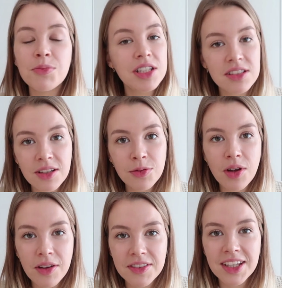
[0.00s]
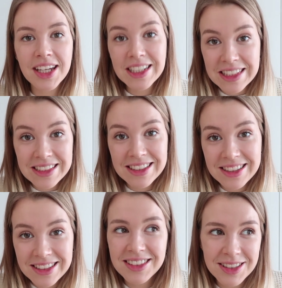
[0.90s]
Imagine if you have kids,
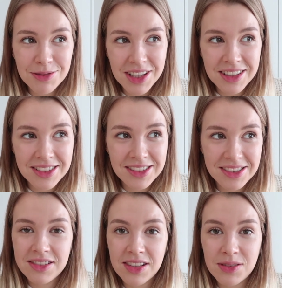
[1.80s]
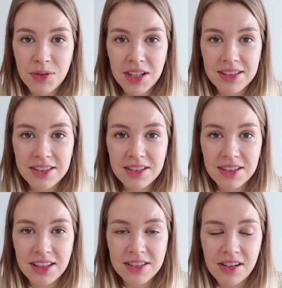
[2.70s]
6 weeks. 6 weeks,
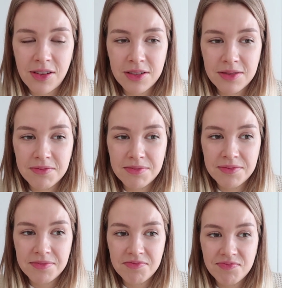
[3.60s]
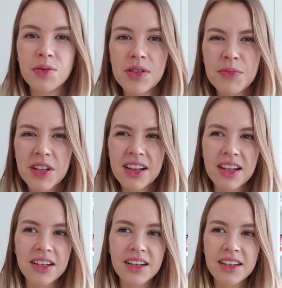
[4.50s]
that's enough. It's only been
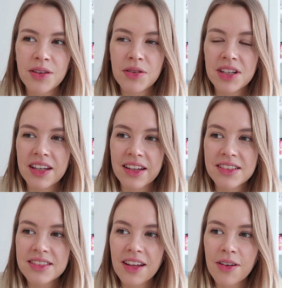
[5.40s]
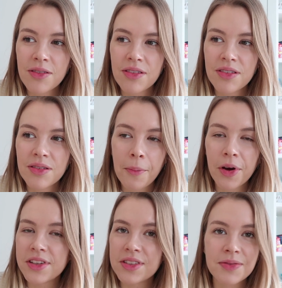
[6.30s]
like 3 days now,
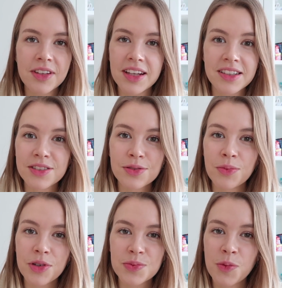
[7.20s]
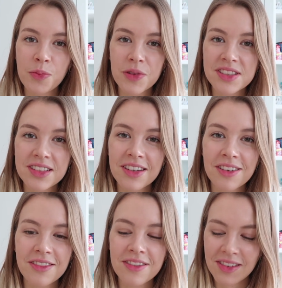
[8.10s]
but I just feel like he's so much more busy
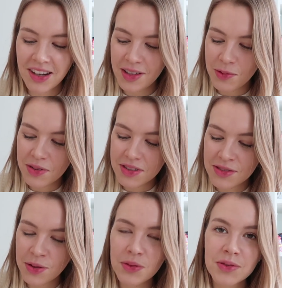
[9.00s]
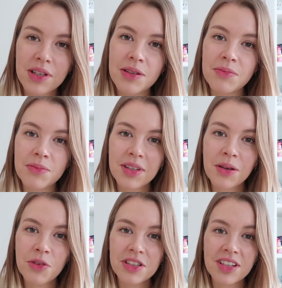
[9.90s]
now. I don't talk to him
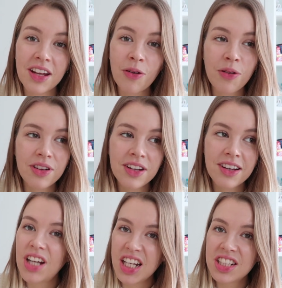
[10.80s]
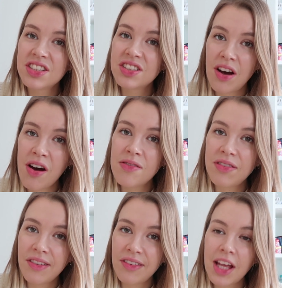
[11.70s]
that much at all. It's tough.
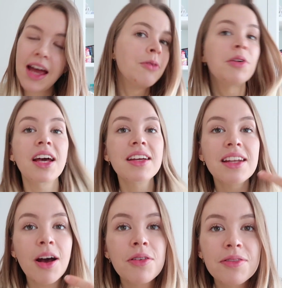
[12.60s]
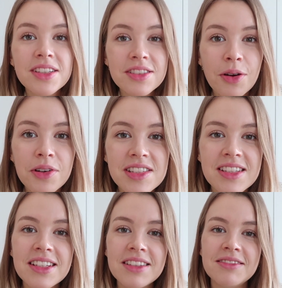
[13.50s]
And when I get out of this
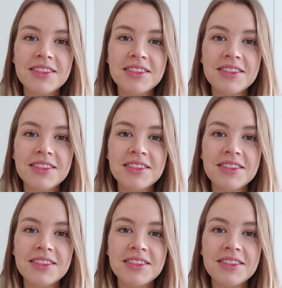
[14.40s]
quarantine,